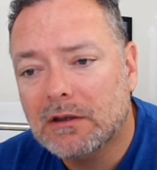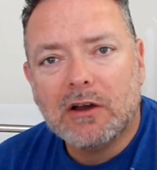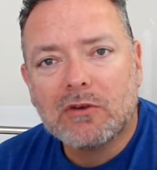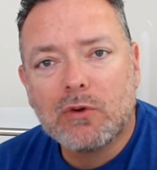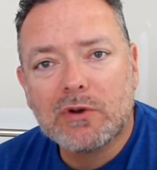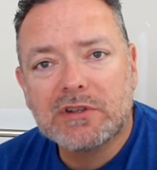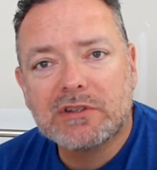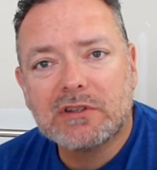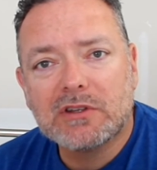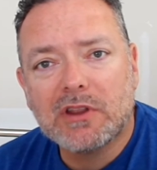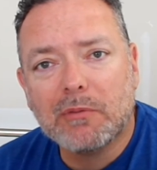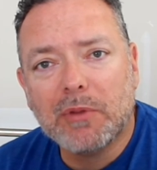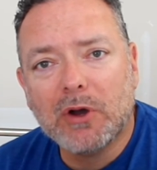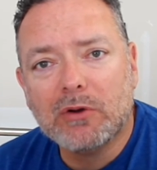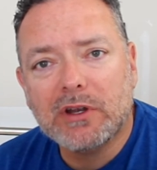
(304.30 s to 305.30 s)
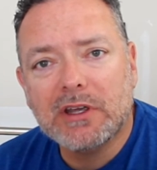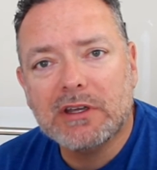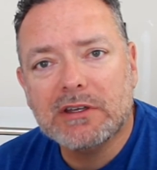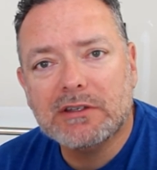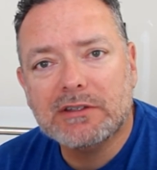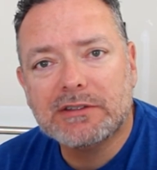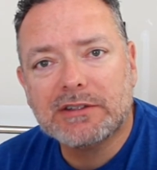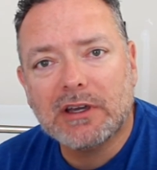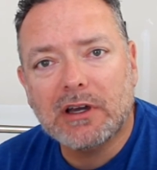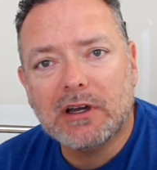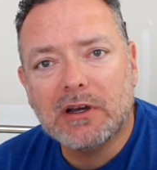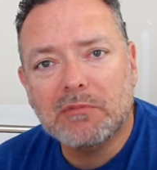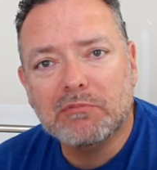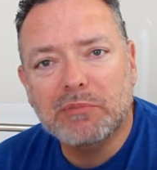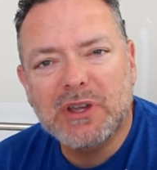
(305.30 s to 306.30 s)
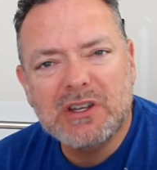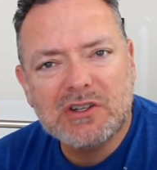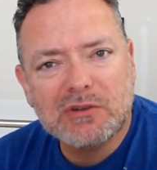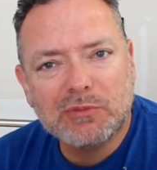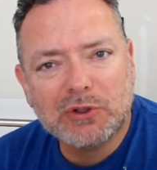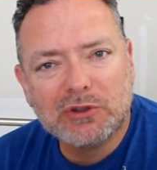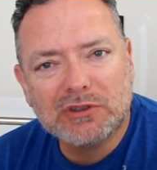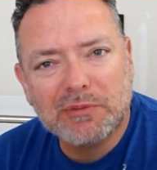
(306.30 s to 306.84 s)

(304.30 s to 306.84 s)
Of course, the boat is beachable